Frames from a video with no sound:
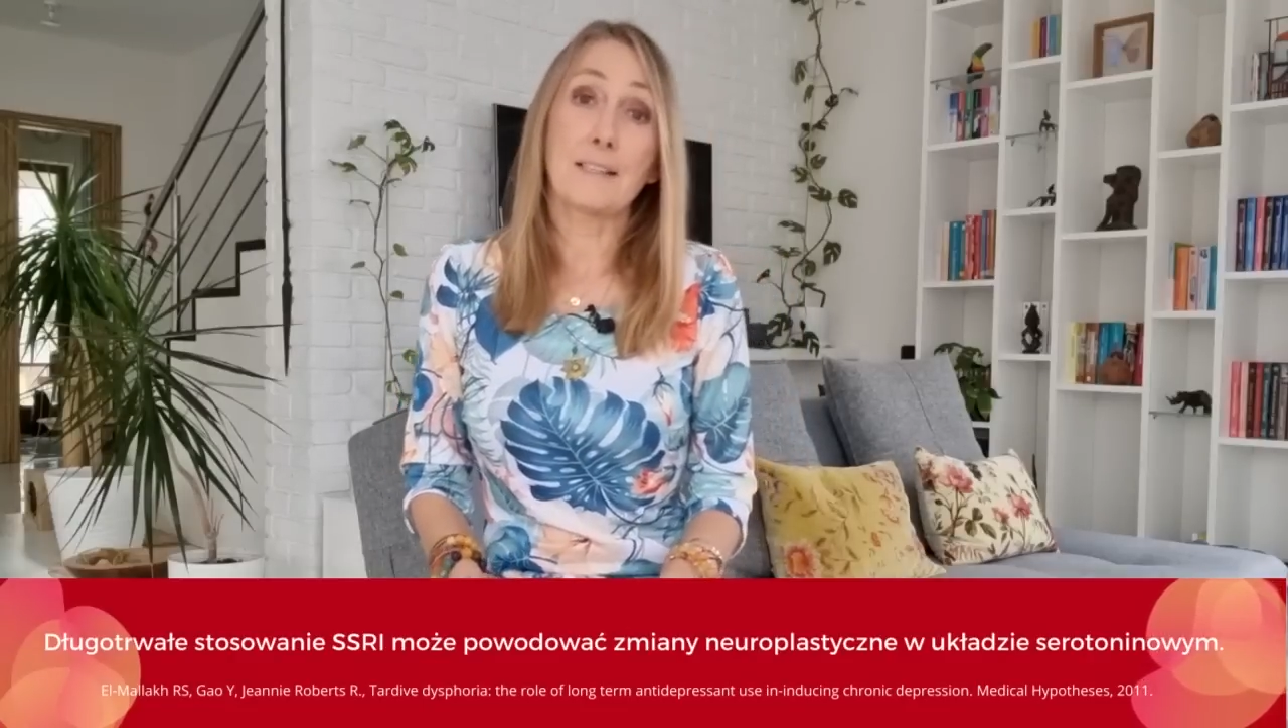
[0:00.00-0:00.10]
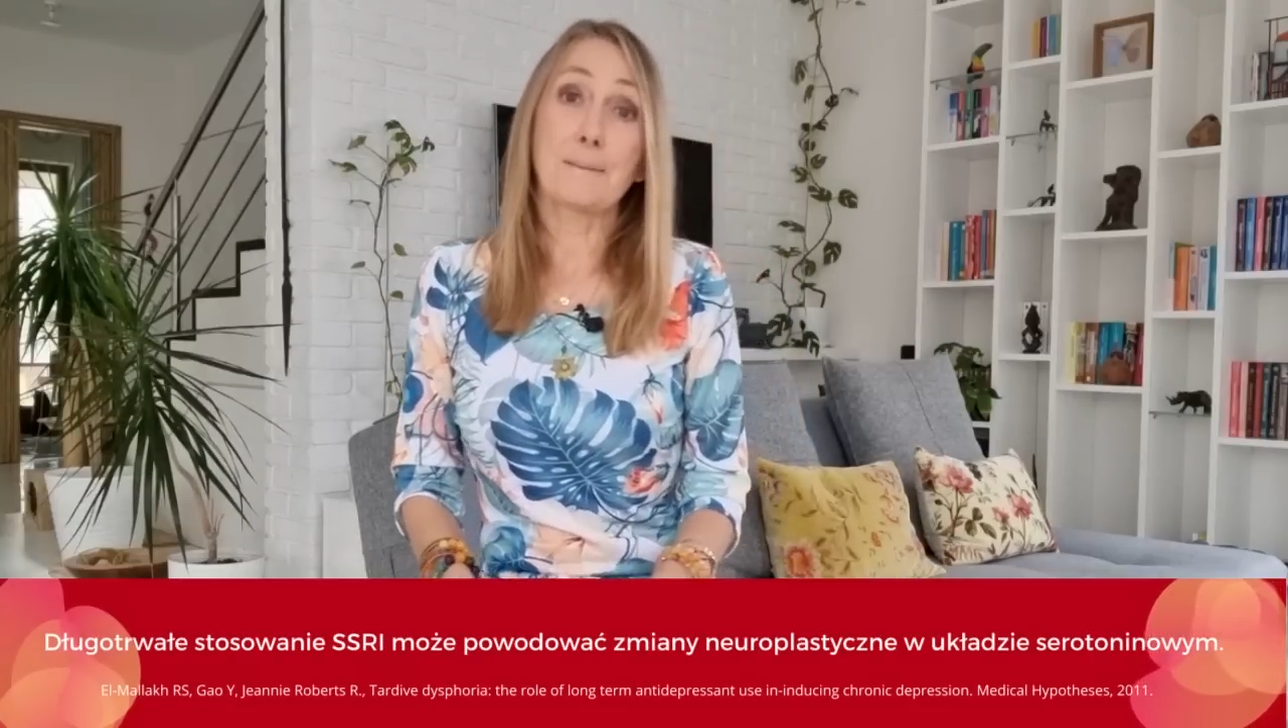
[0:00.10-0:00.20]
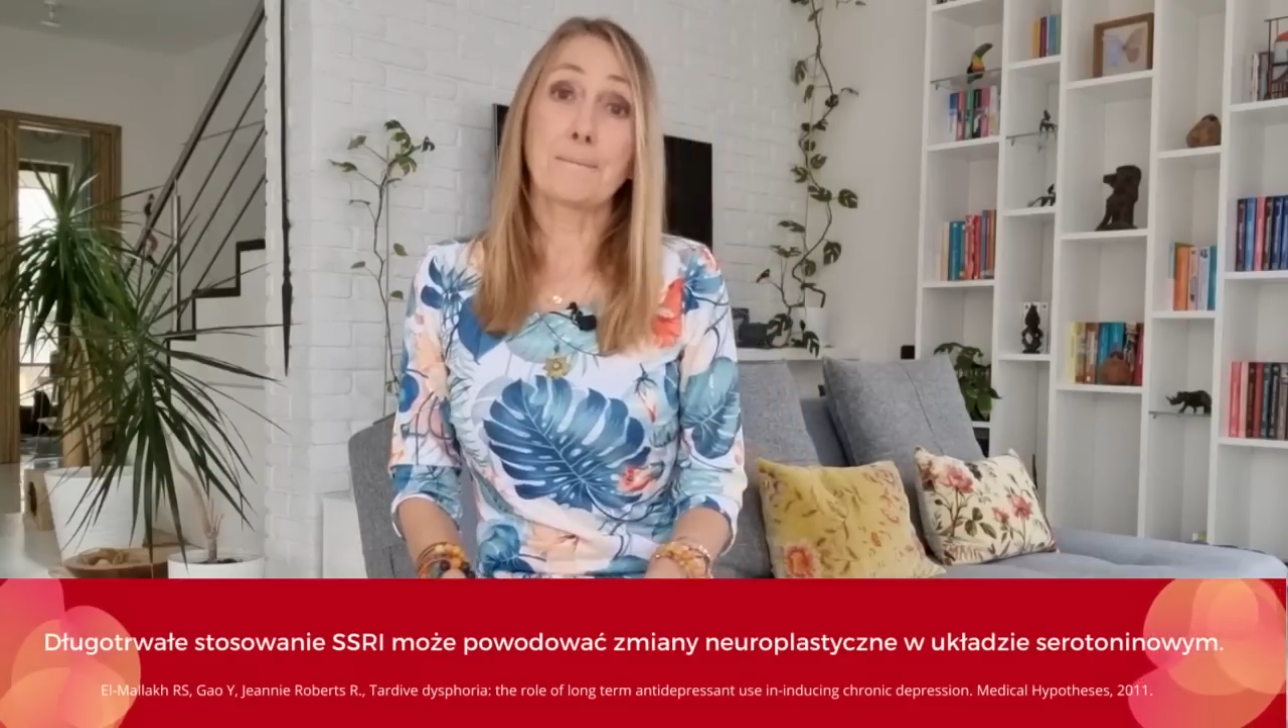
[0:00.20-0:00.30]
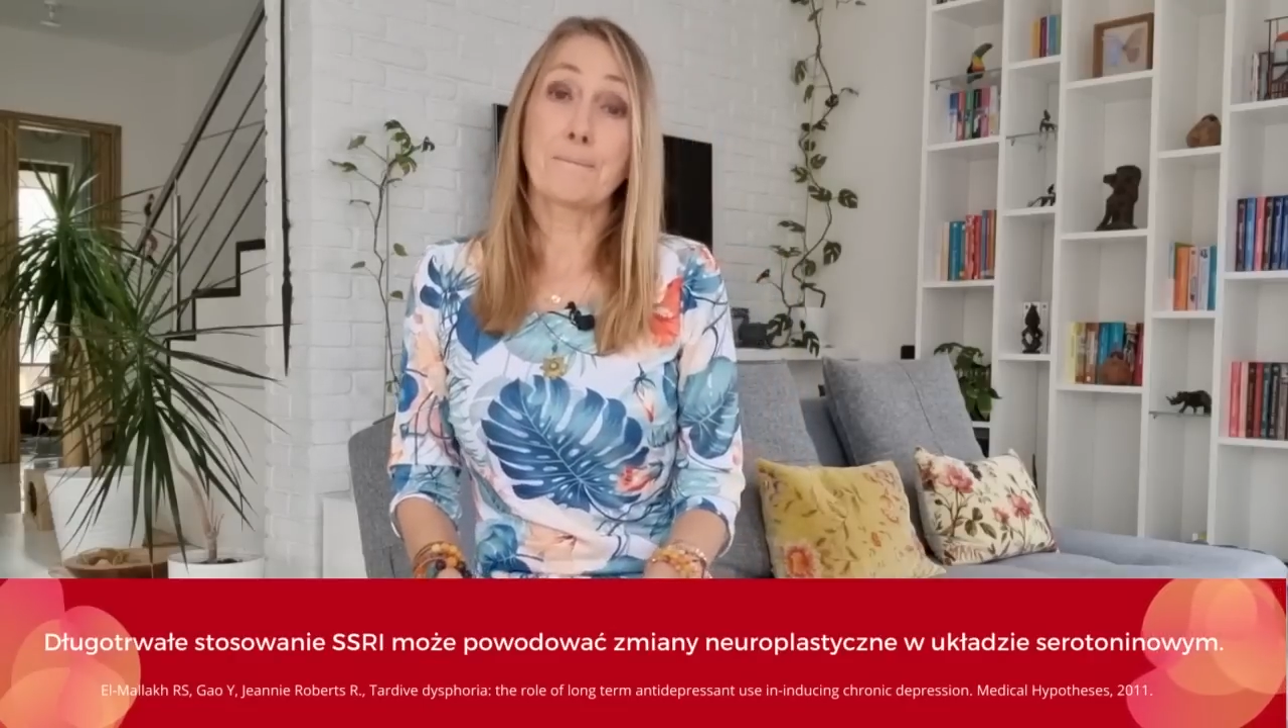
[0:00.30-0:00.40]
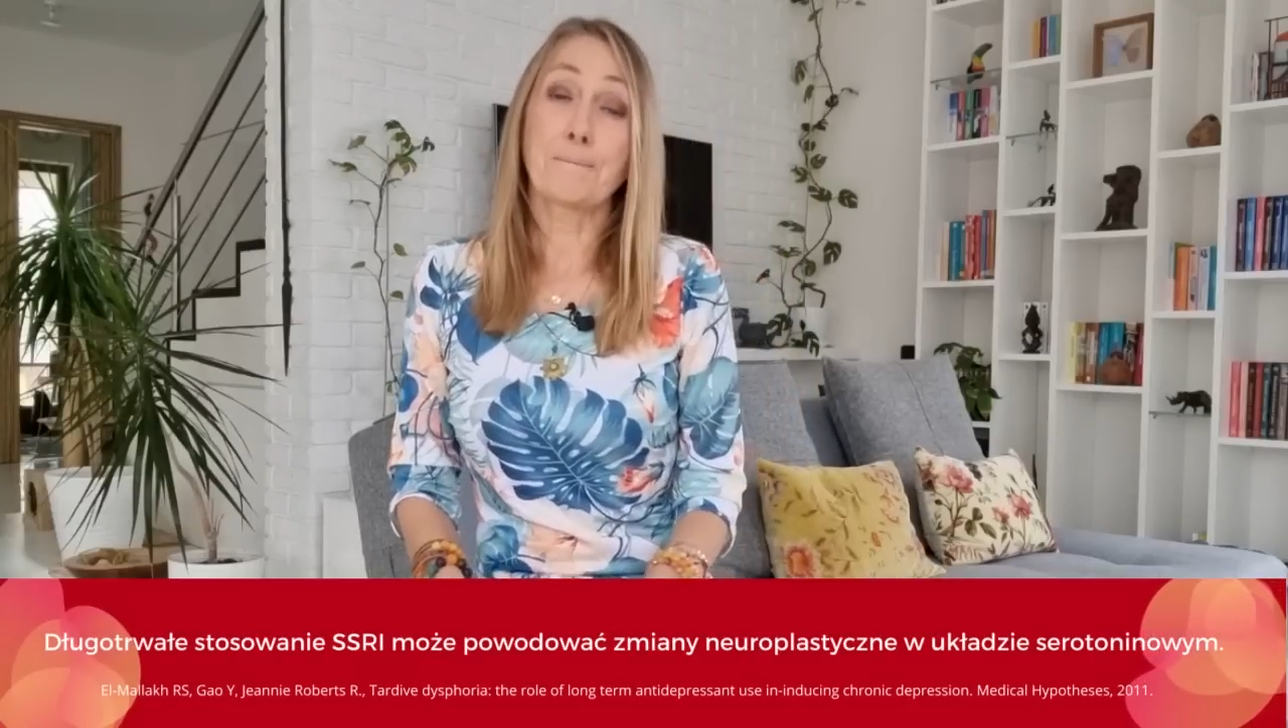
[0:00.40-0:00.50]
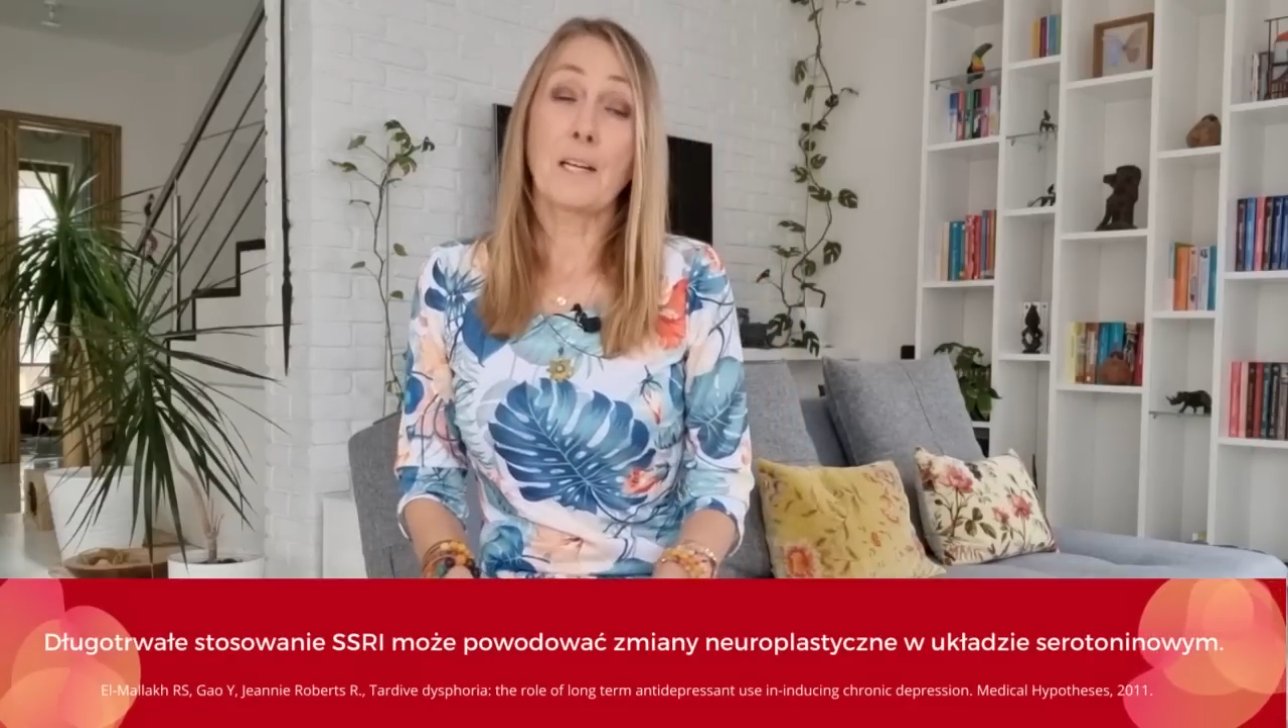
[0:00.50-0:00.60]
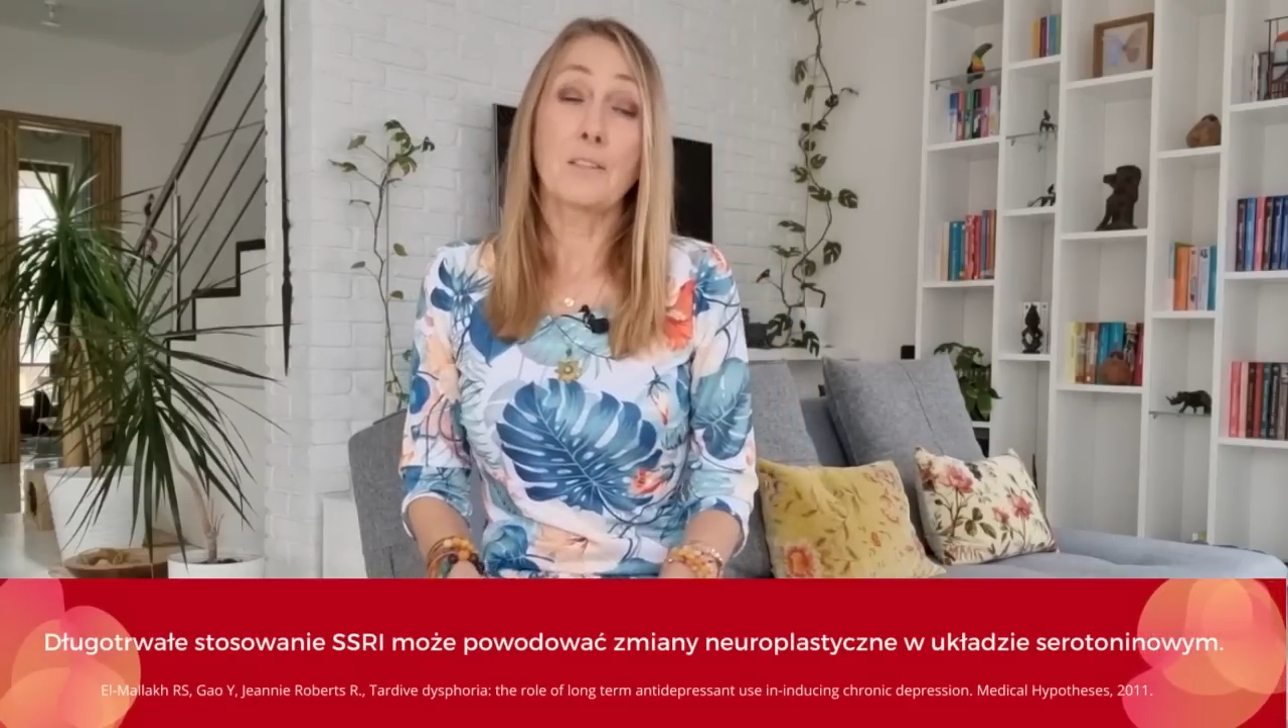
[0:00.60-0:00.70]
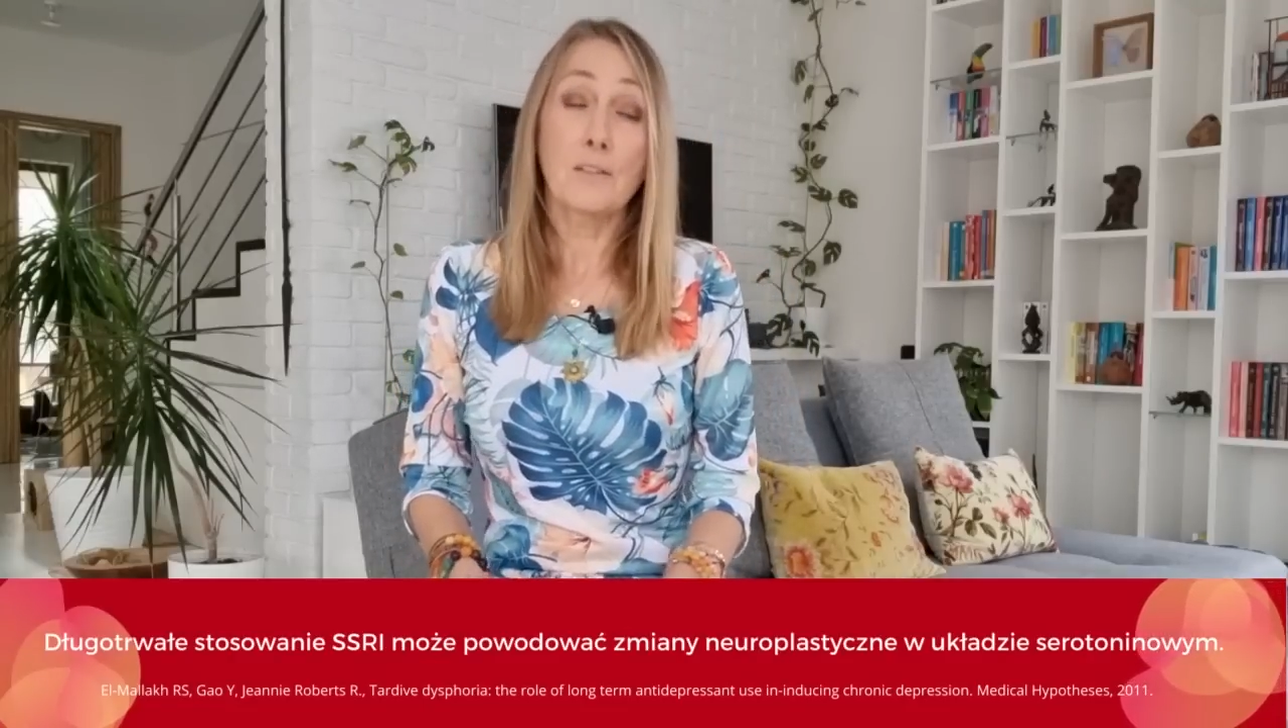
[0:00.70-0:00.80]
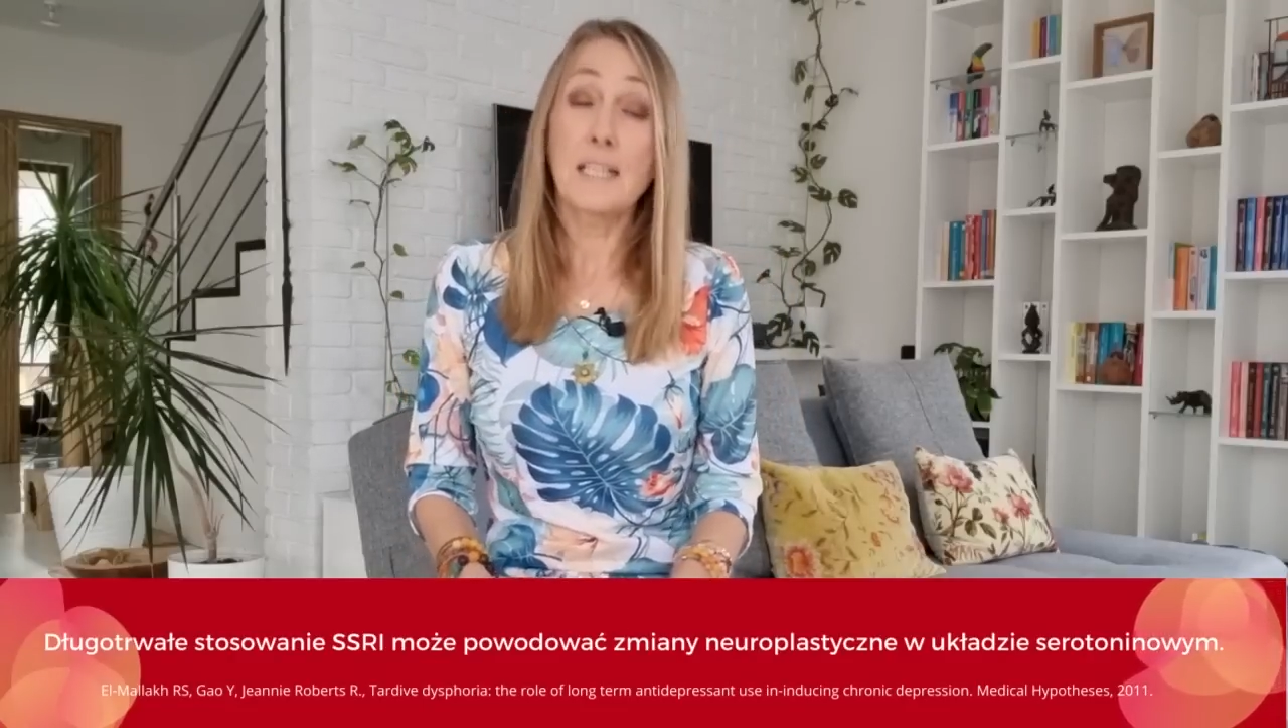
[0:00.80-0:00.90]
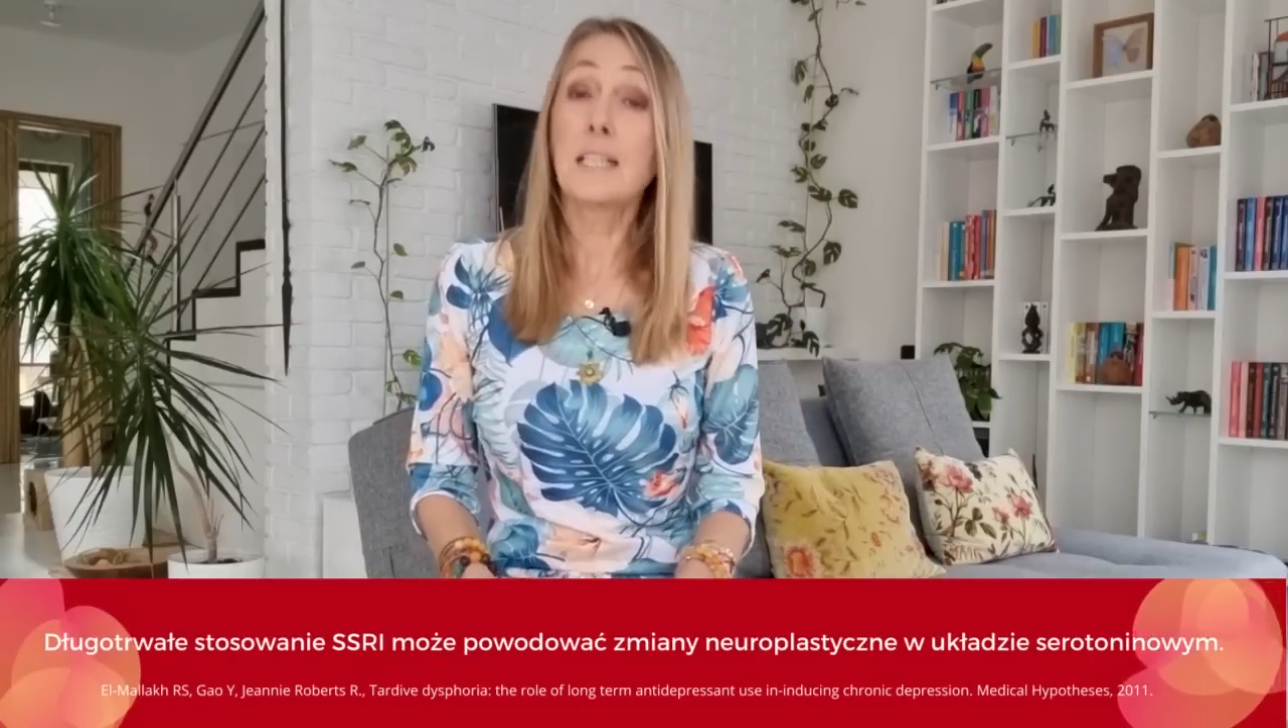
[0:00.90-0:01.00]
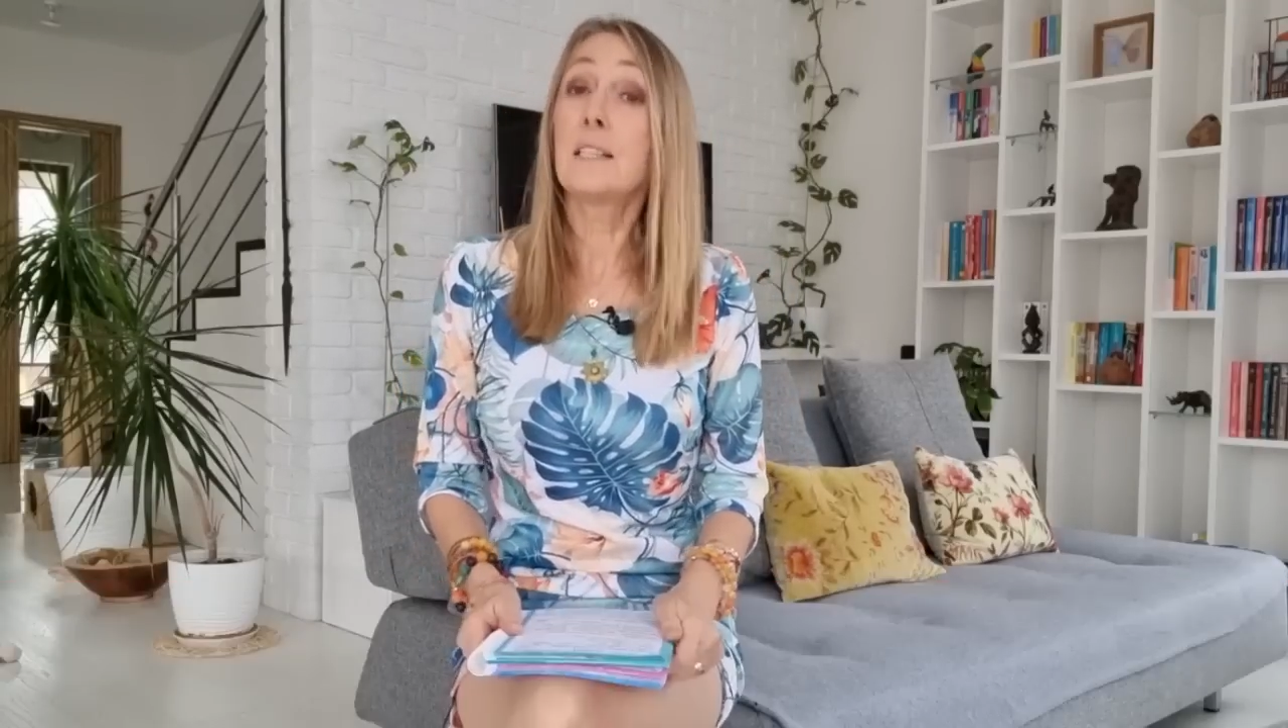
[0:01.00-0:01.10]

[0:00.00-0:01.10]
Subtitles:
it was not